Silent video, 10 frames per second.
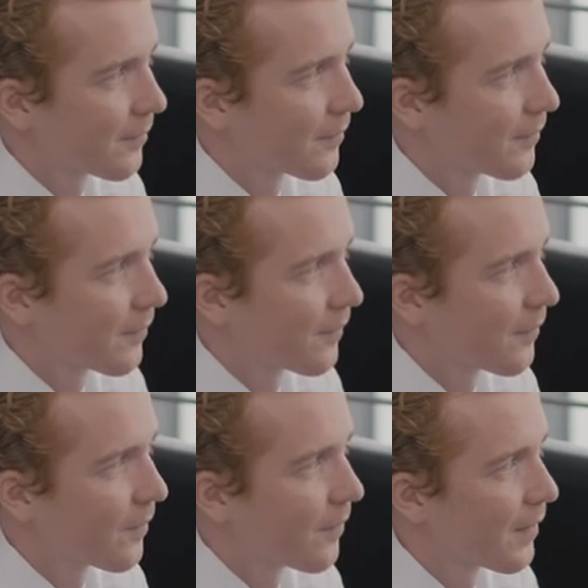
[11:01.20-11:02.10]
sales
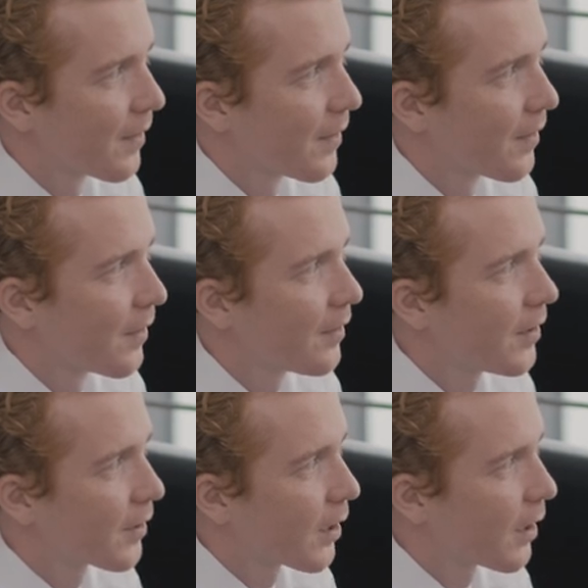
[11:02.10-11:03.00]
solves unique
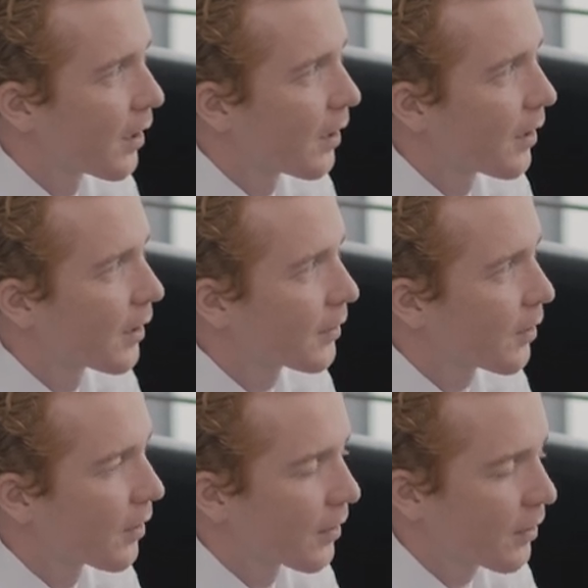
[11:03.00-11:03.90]
challenges
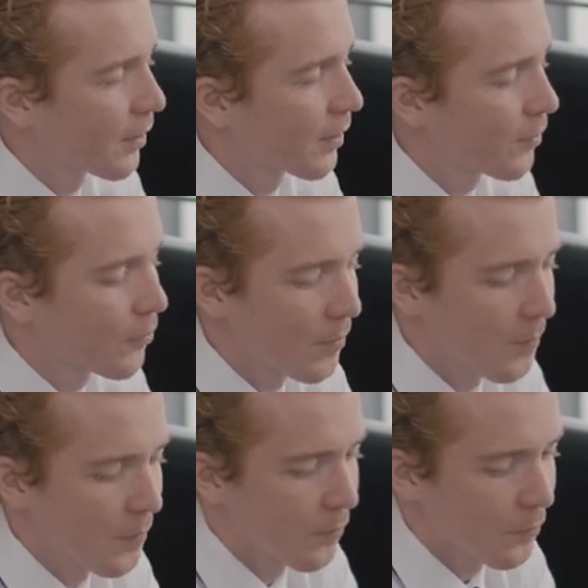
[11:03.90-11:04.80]
for consumers by
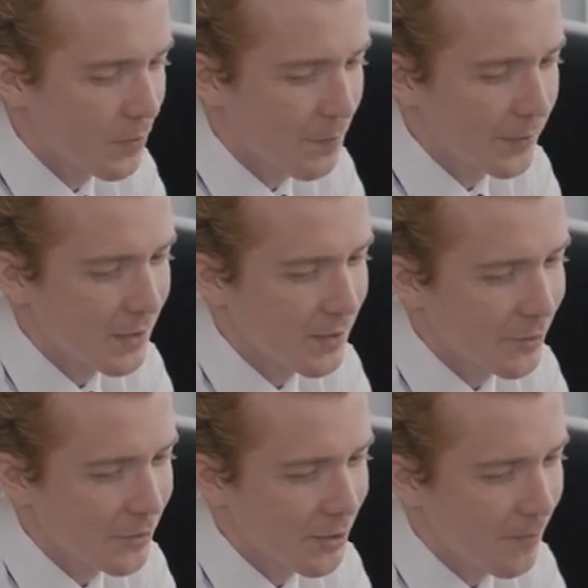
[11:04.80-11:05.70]
helping them
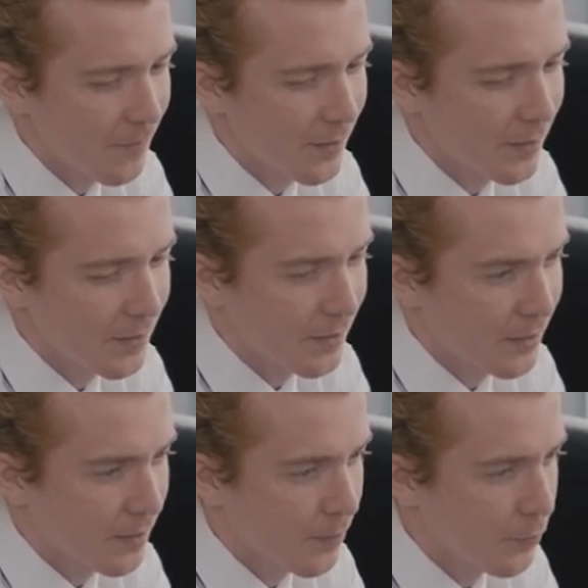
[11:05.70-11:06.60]
improve the efficiency of
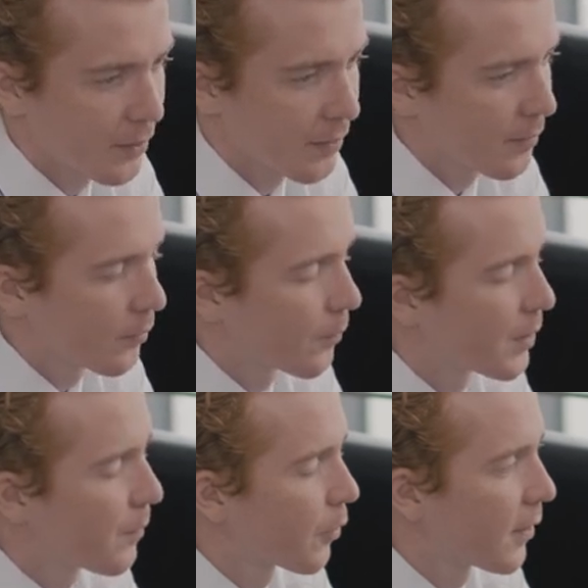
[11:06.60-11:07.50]
their business
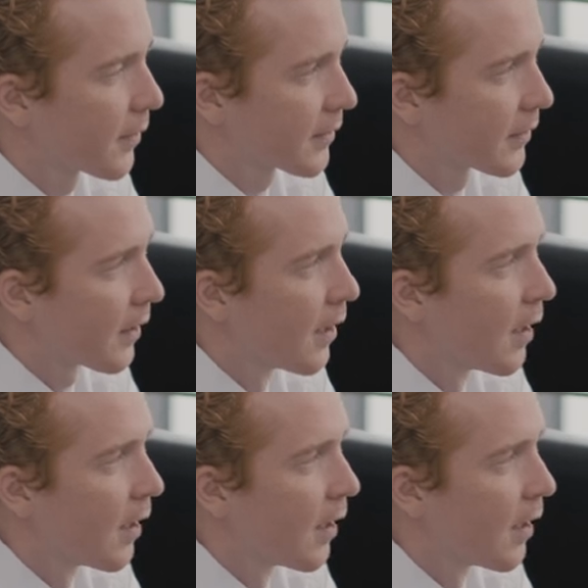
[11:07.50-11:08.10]
through the selling of their